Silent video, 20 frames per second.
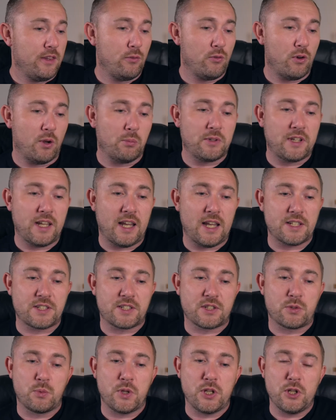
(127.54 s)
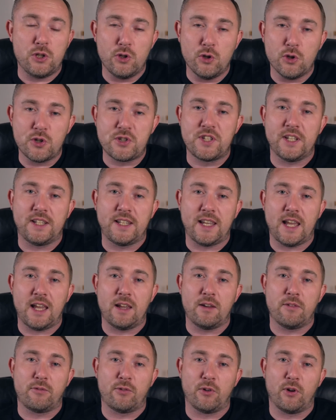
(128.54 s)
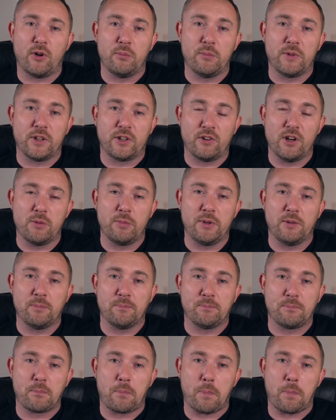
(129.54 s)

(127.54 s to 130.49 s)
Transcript: The rum casks we used to get from the Caribbean,